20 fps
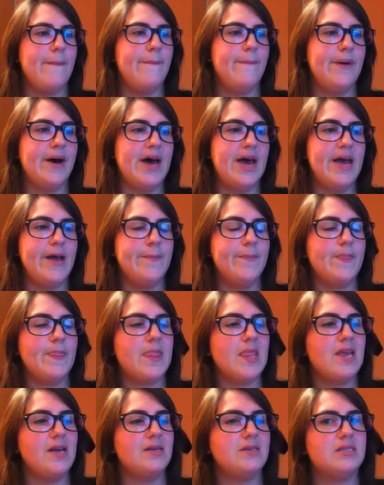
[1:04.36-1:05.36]
but
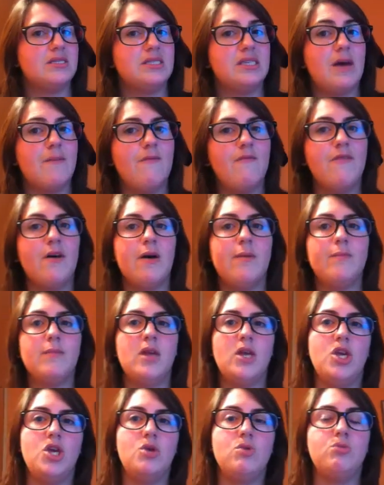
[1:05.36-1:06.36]
some of them
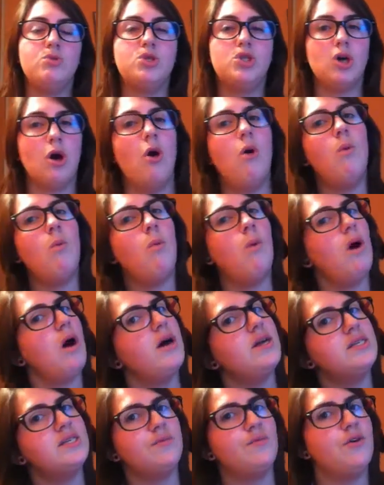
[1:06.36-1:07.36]
you don't
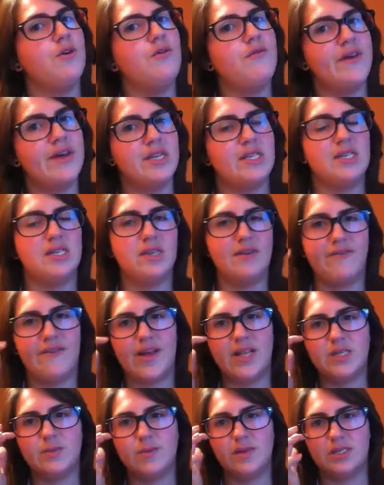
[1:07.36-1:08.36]
want to move into
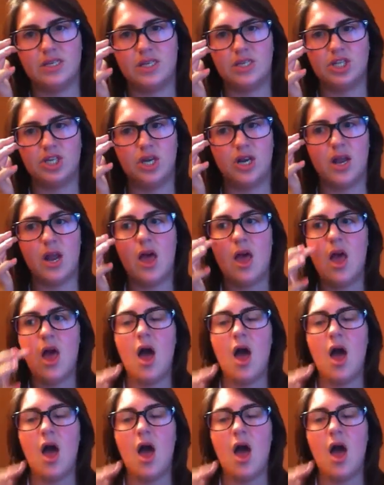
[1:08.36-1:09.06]
defense position.